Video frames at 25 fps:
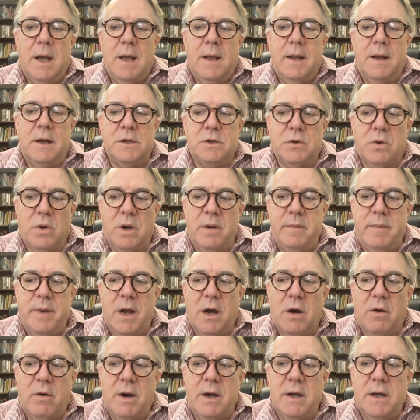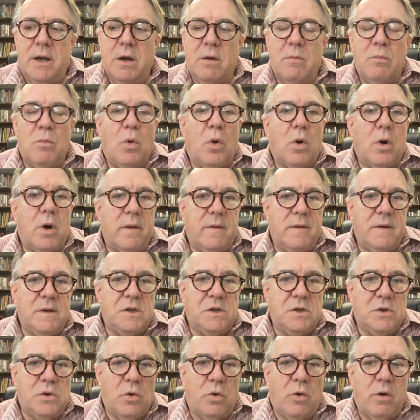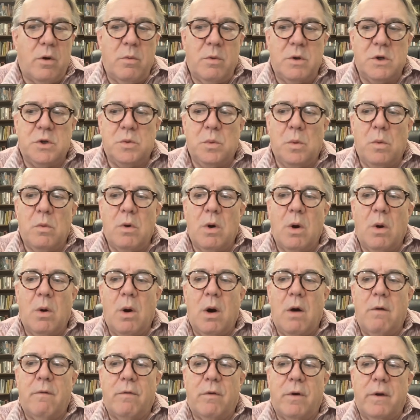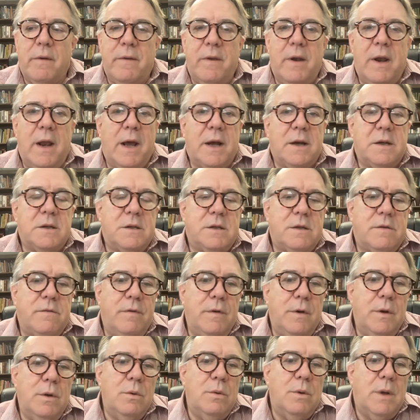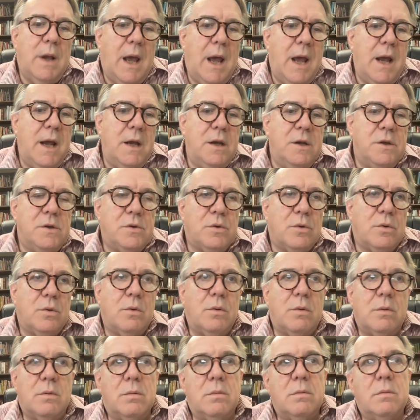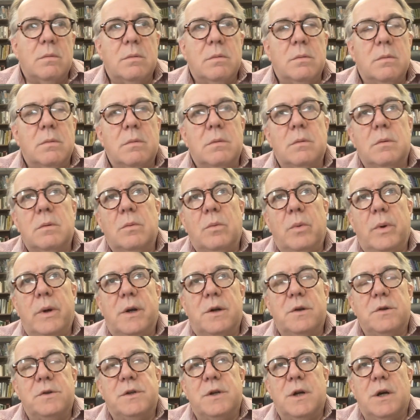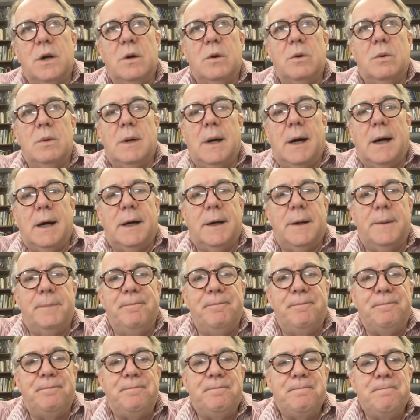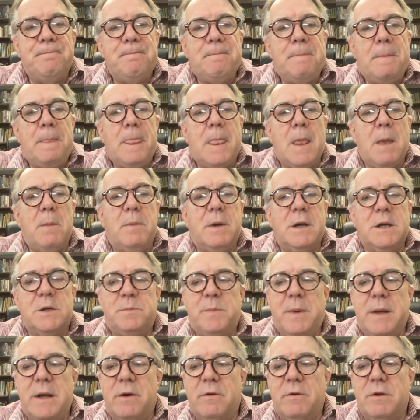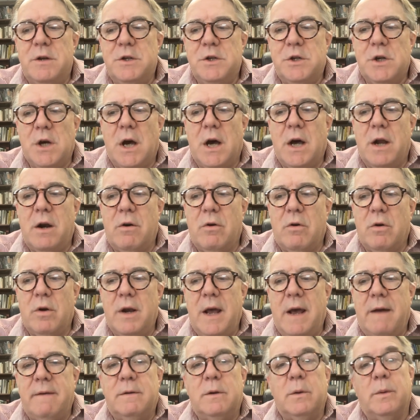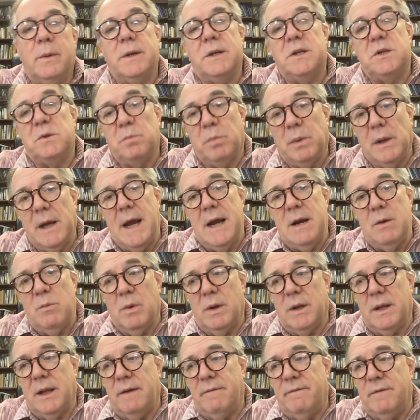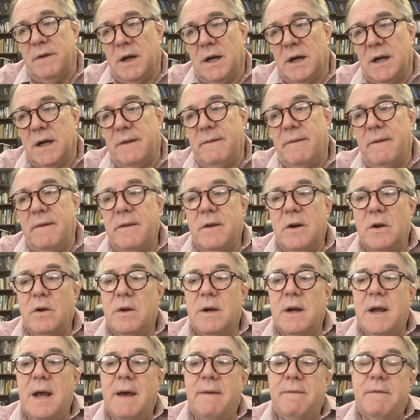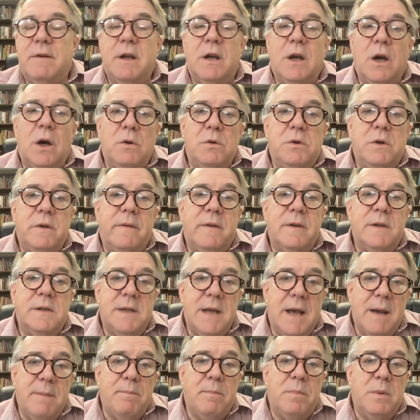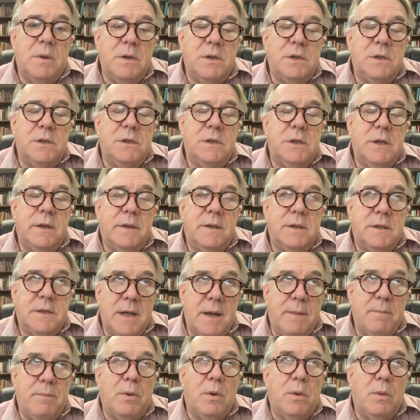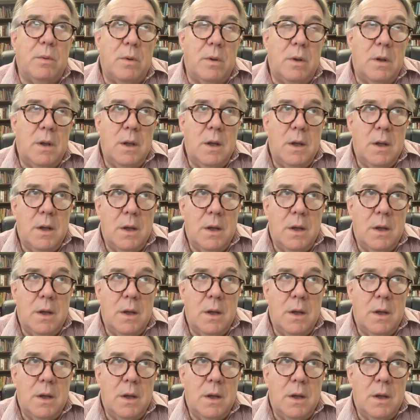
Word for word: There's going to be a great deal more to this story, which we'll go over in the next few days or week or so, um, because Peter and John are going to have to explain what they've done, and then they're going to have to go to the temple to the temple